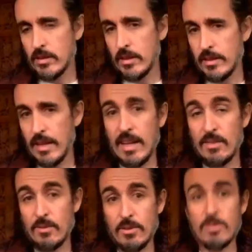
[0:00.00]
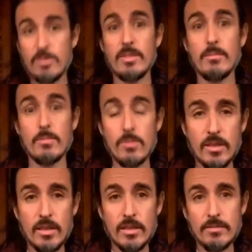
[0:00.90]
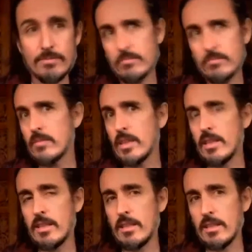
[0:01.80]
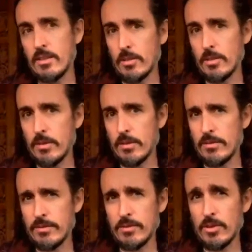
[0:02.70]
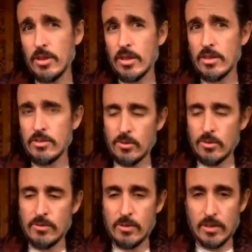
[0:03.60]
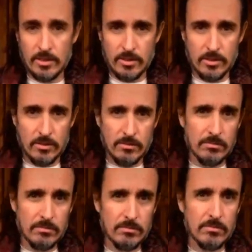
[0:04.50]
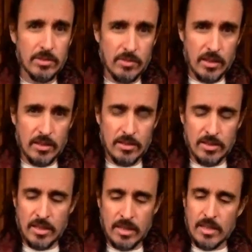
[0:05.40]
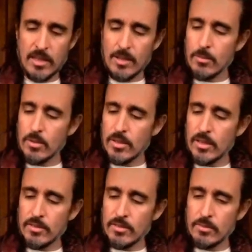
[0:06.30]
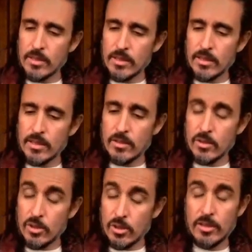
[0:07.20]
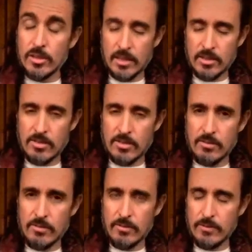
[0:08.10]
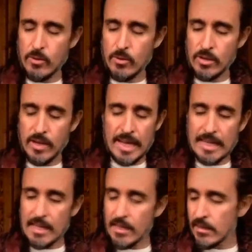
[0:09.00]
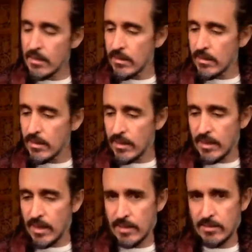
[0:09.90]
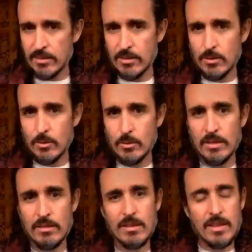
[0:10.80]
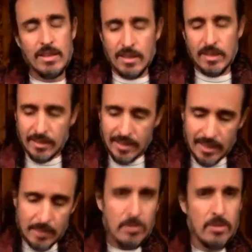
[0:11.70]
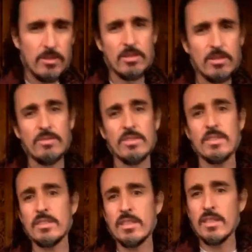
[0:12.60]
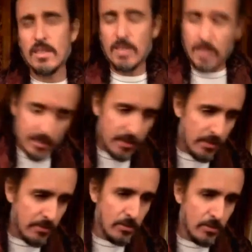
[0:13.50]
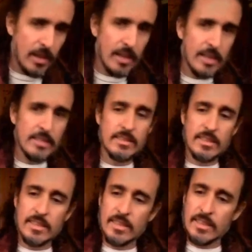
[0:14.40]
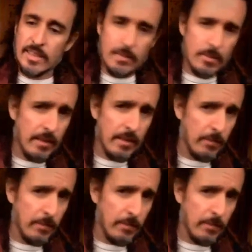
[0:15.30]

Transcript: Now, as for using Mula in interpretive charts or for electional astrology, Mula is really good nakshatra for anything that has to do with getting below the surface, cutting through lies, getting back,